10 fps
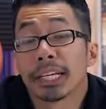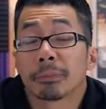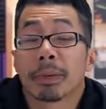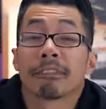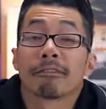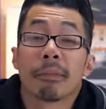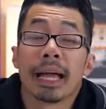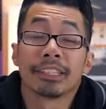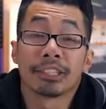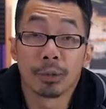expect from
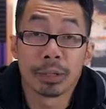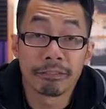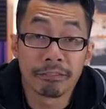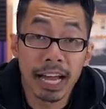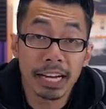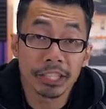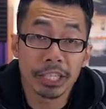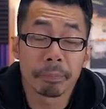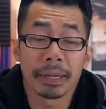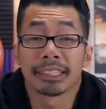a Sony
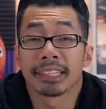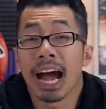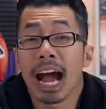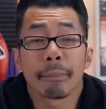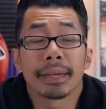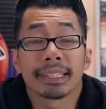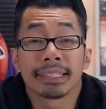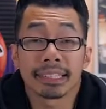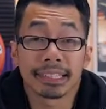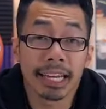flagship. It's
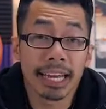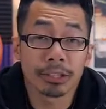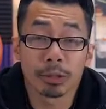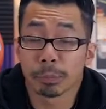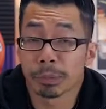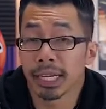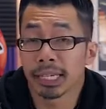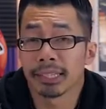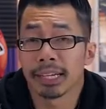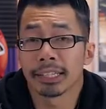IP68, so it's
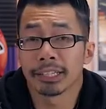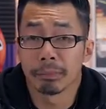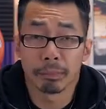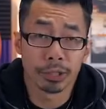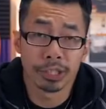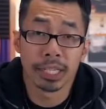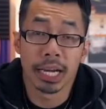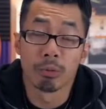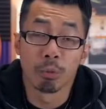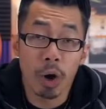protected against submersion
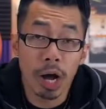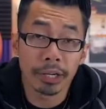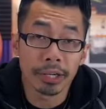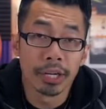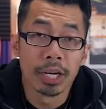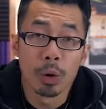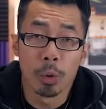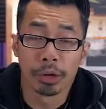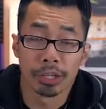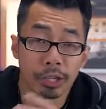in water
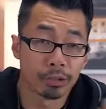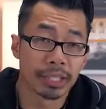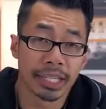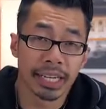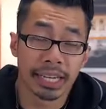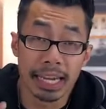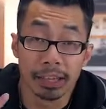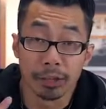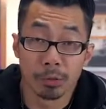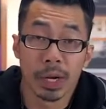or using it
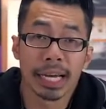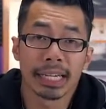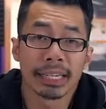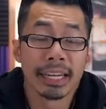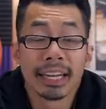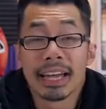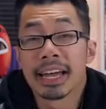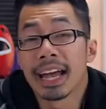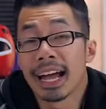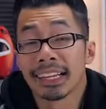in the rain.
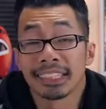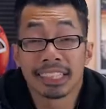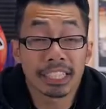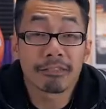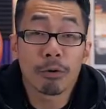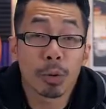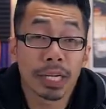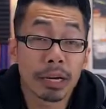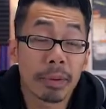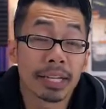It has
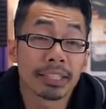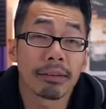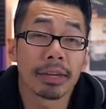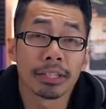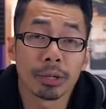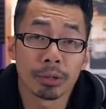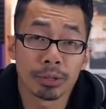64GB of internal